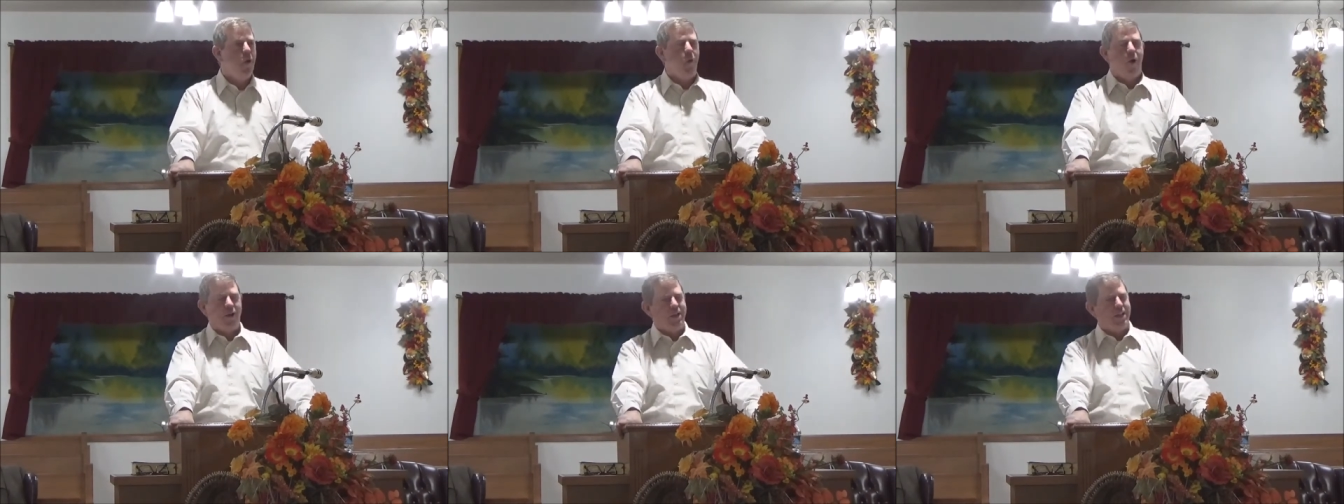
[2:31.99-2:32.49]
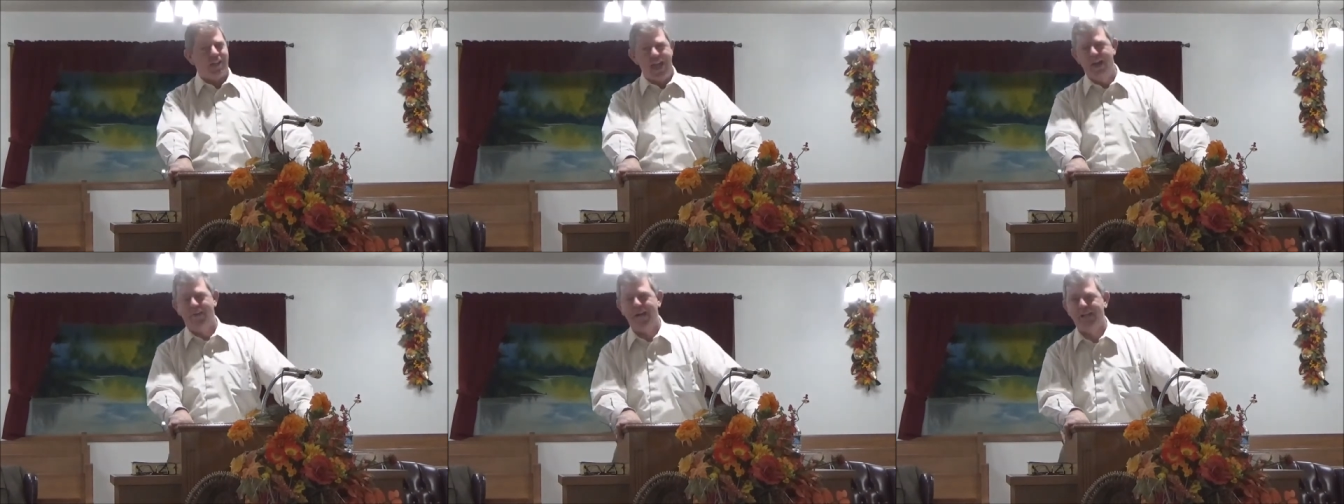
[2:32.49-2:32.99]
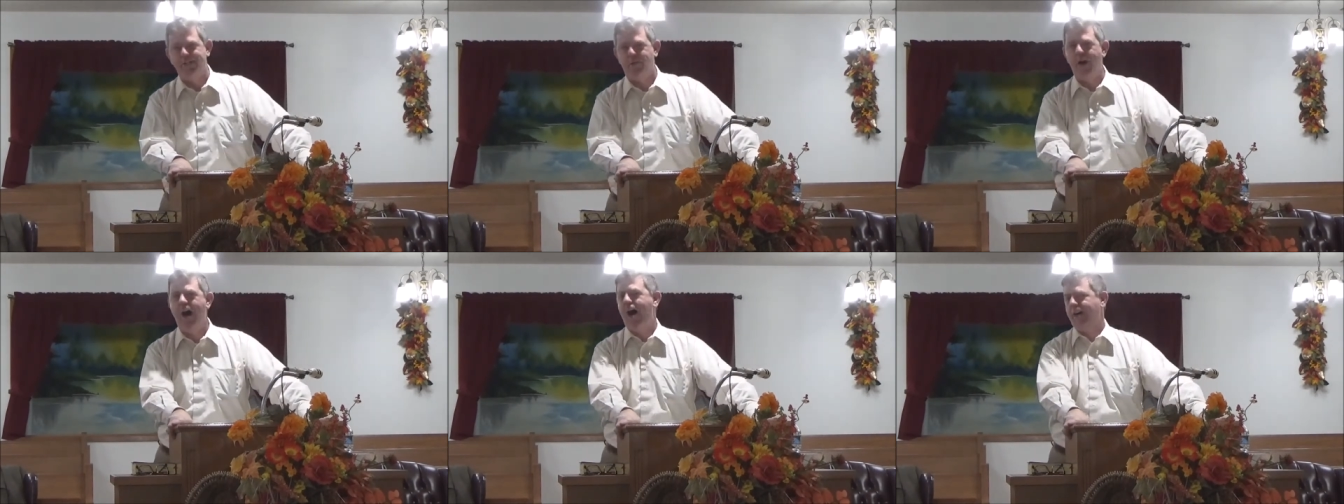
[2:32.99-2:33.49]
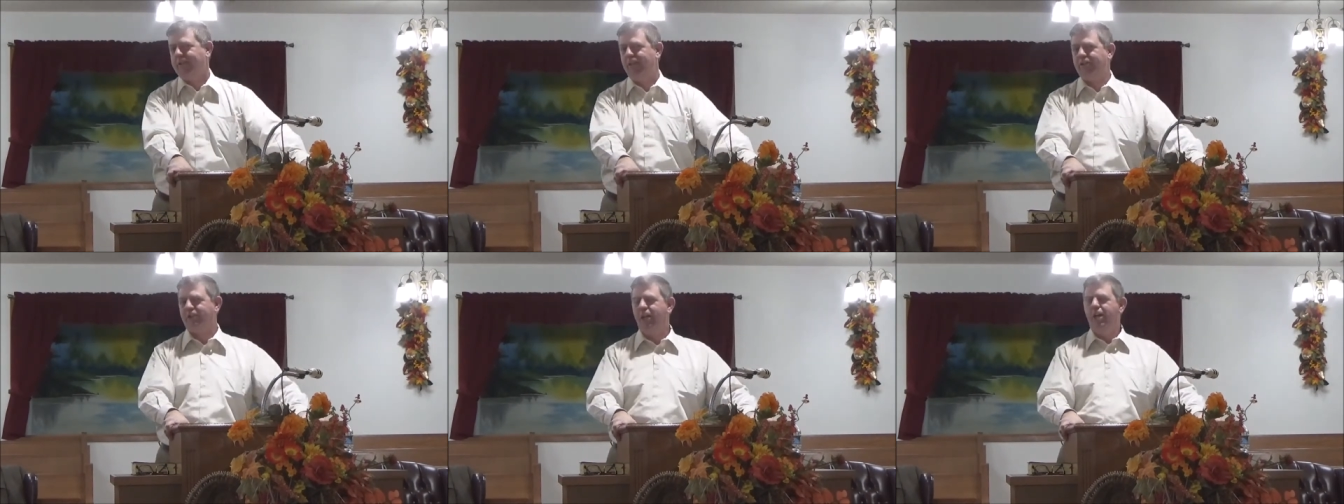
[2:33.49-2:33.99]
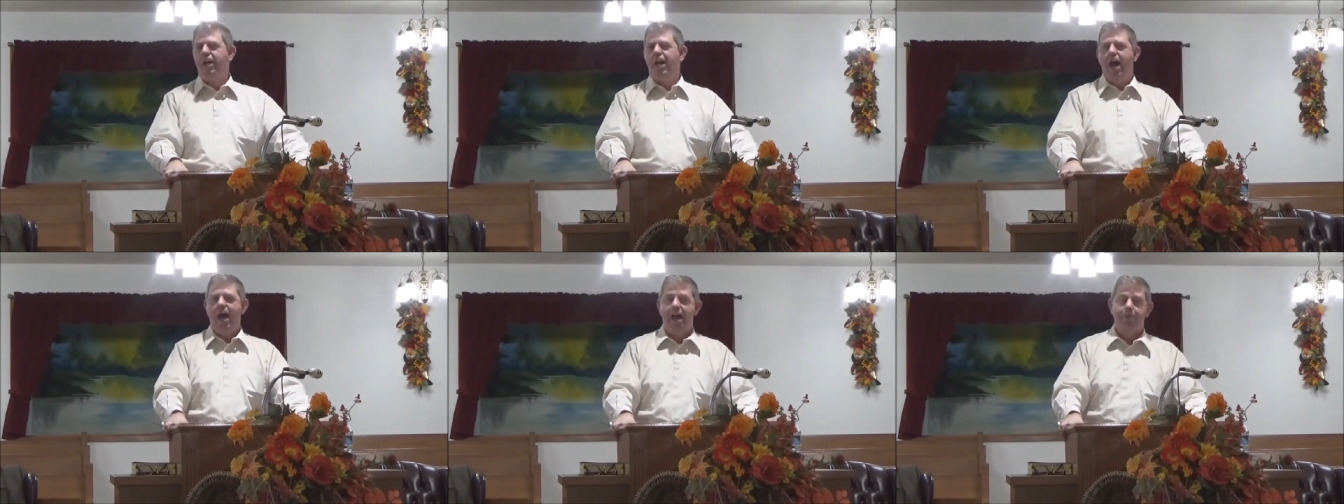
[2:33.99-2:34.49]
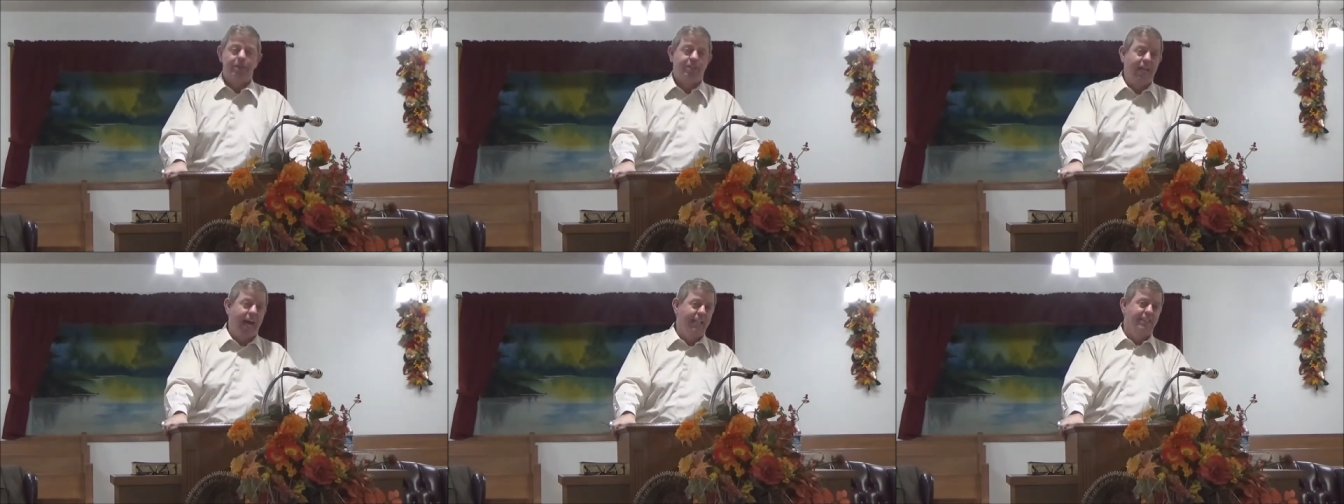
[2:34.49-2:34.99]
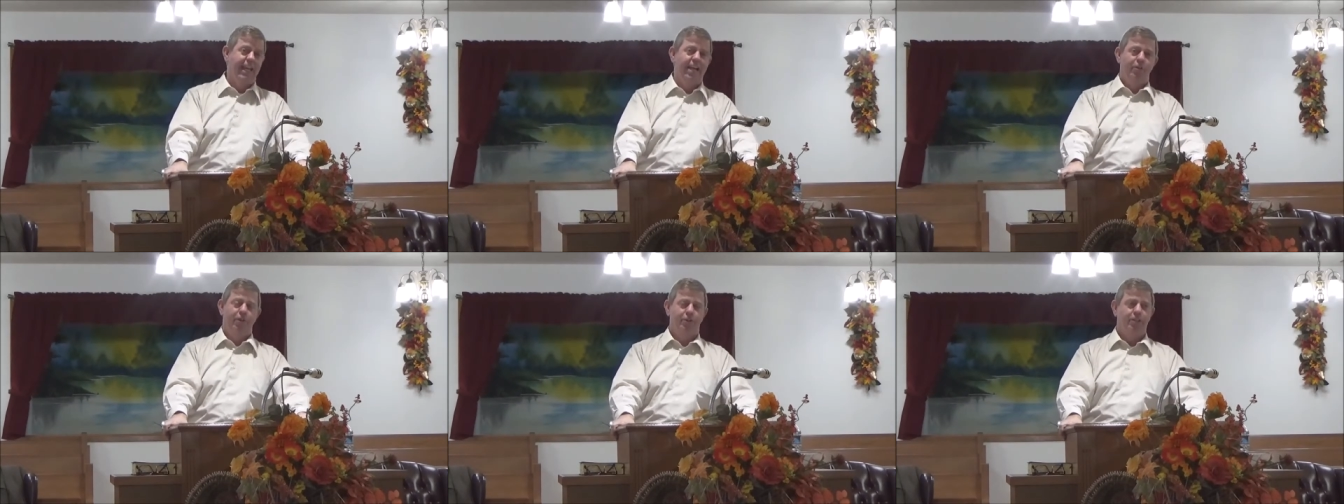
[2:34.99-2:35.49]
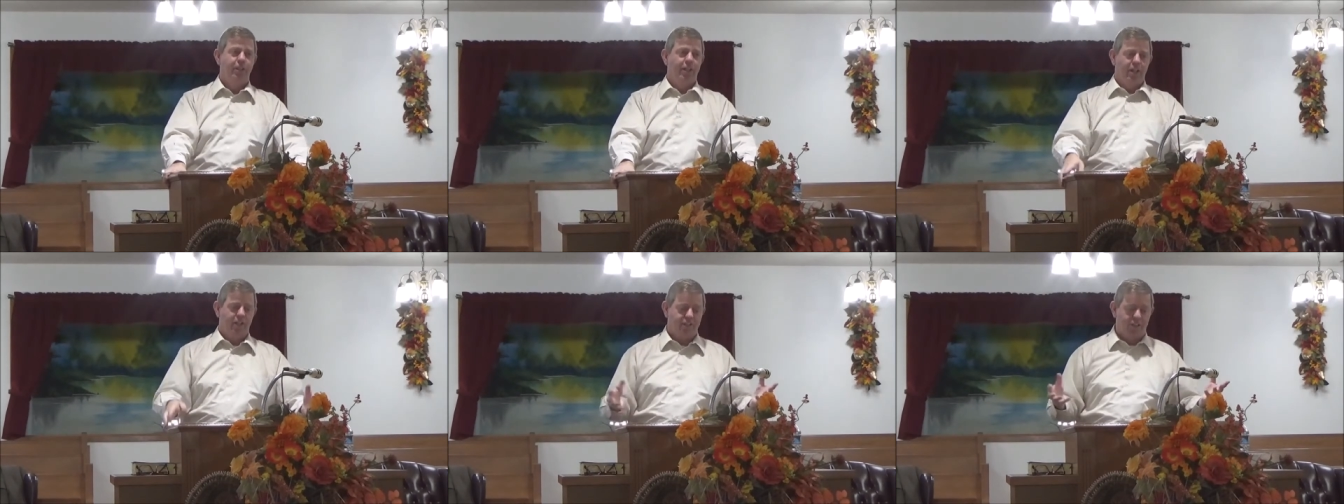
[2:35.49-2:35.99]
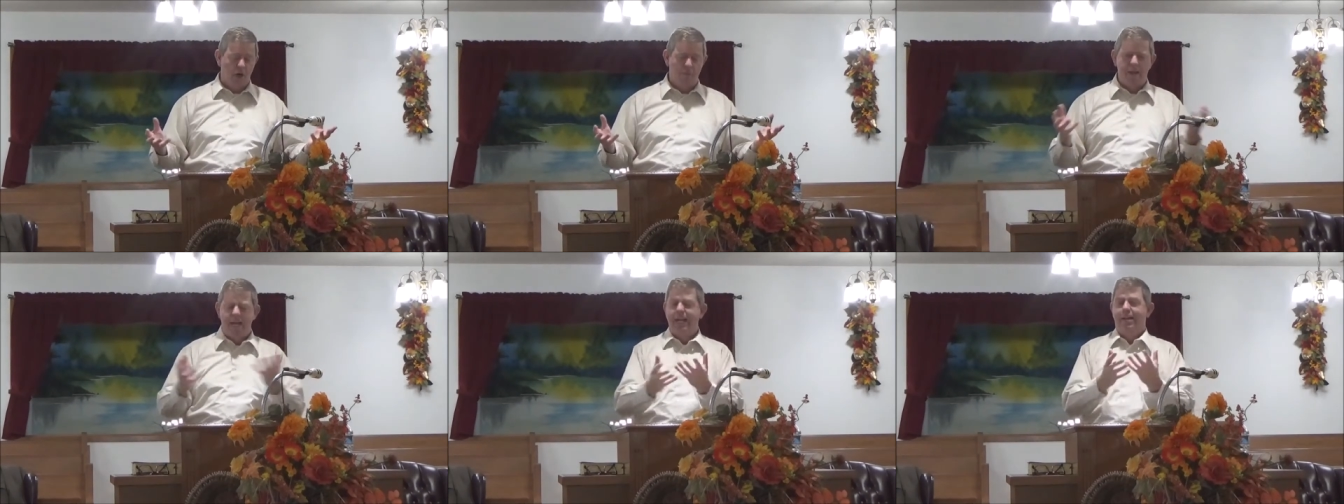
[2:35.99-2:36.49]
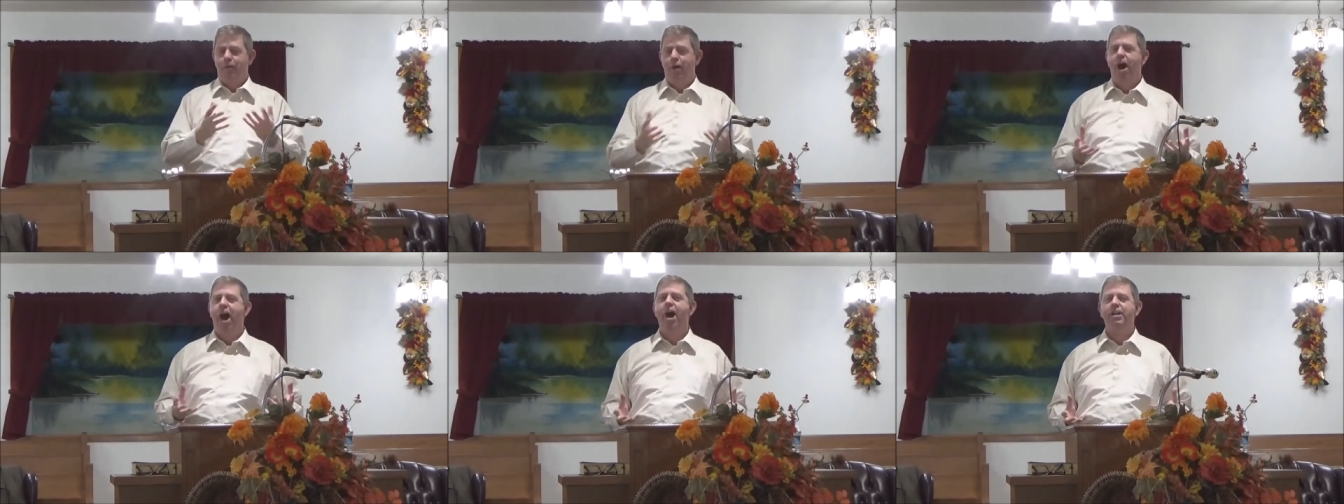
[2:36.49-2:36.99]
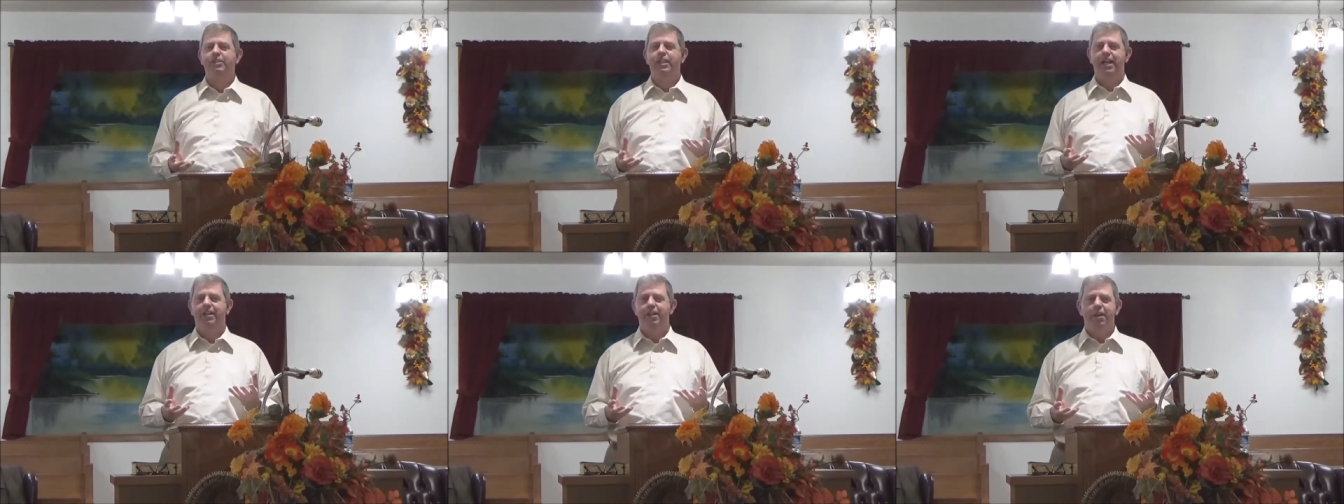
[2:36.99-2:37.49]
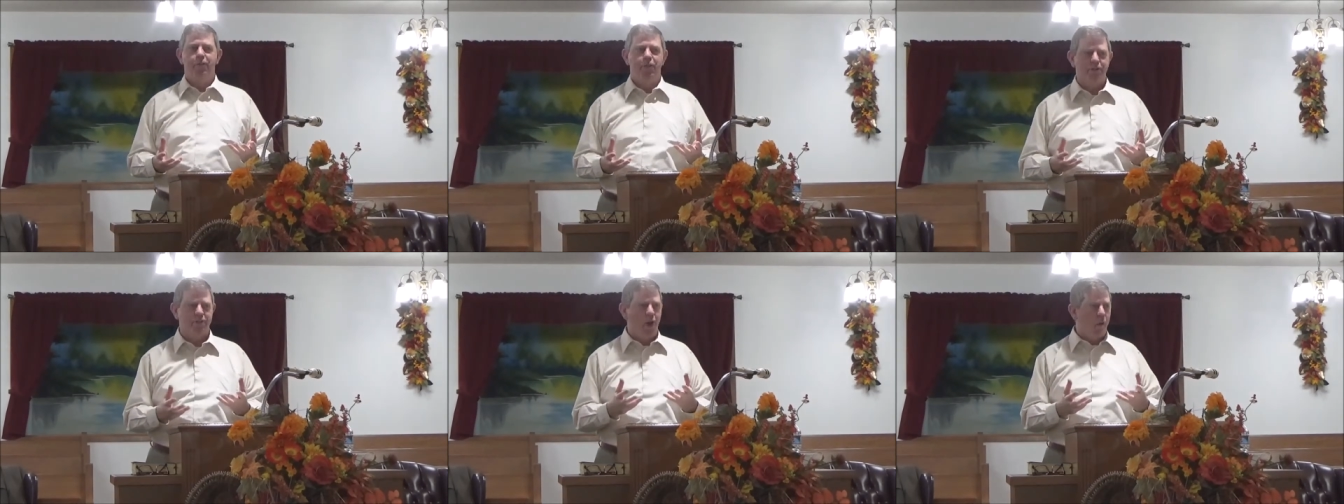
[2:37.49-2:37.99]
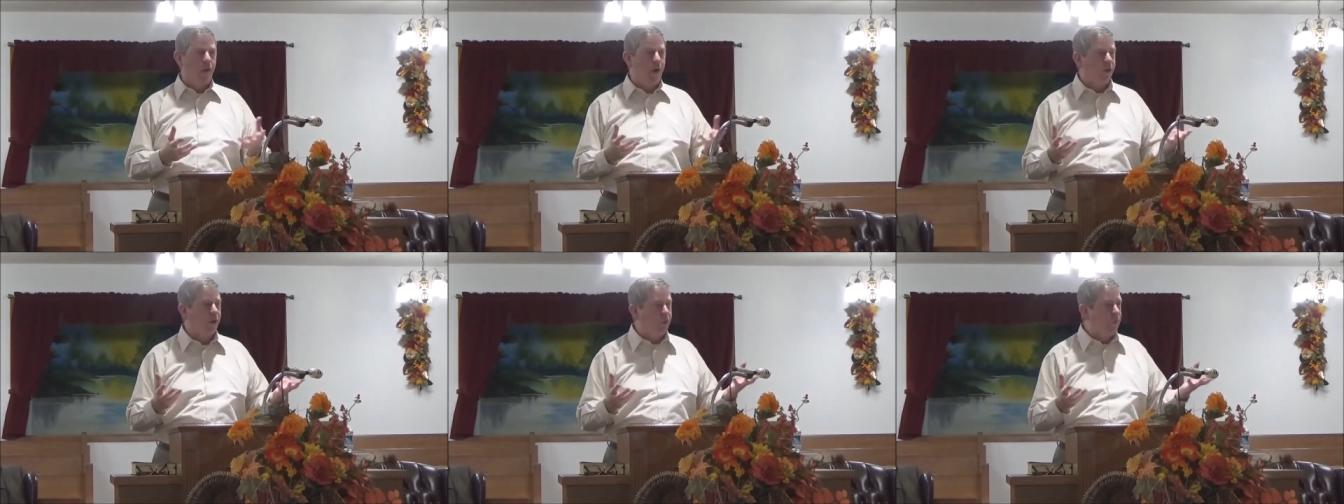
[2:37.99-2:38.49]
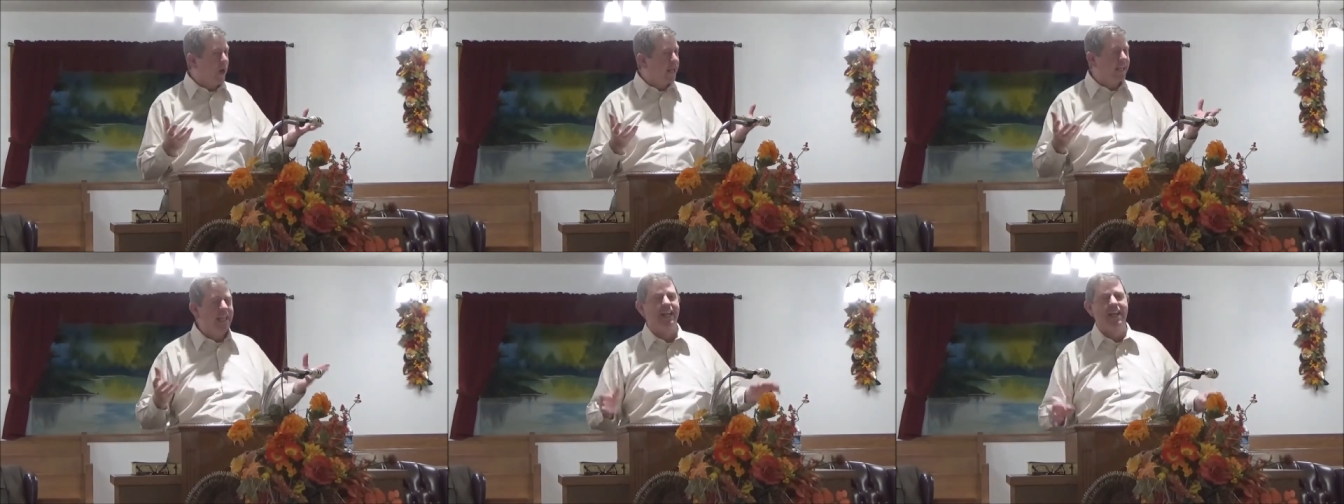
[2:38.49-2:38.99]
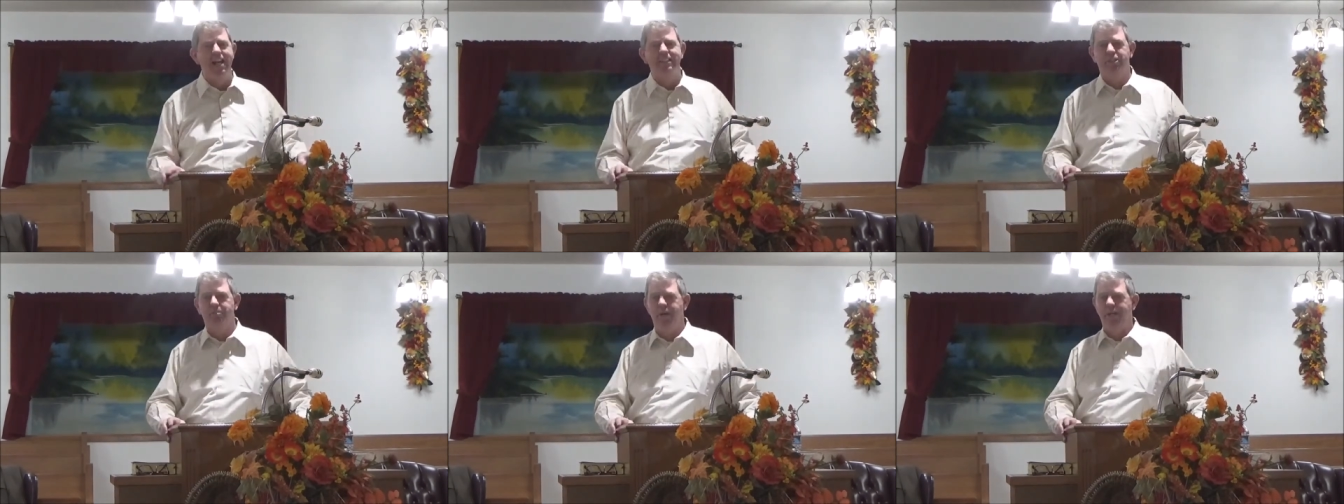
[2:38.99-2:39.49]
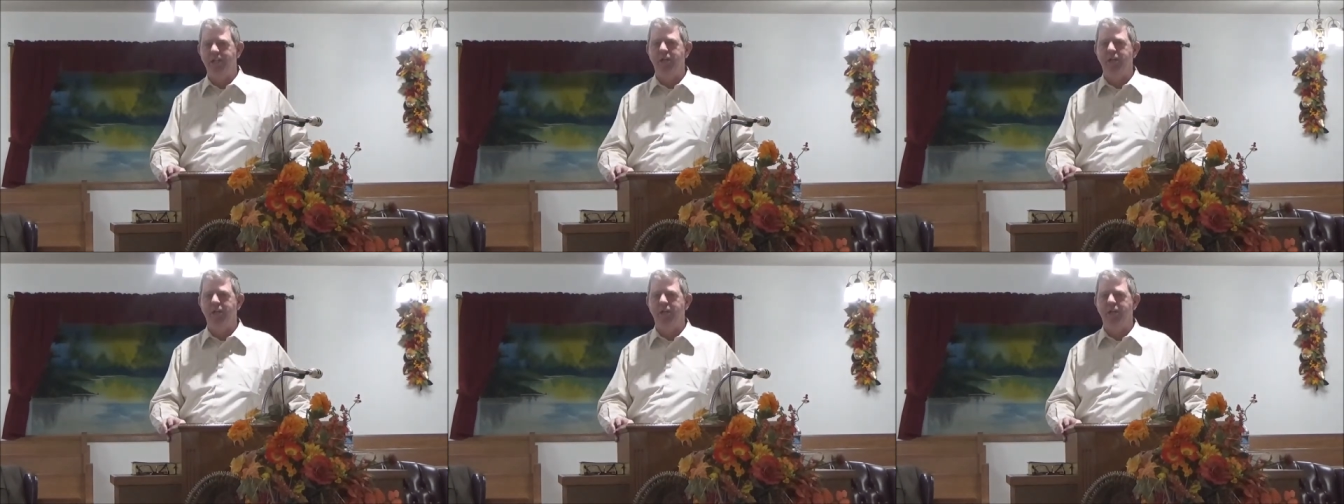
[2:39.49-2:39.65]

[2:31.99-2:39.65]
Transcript: What are you counting as a rock? There's, uh, and besides that, there's so many rocks that there's no real good way to get an estimate.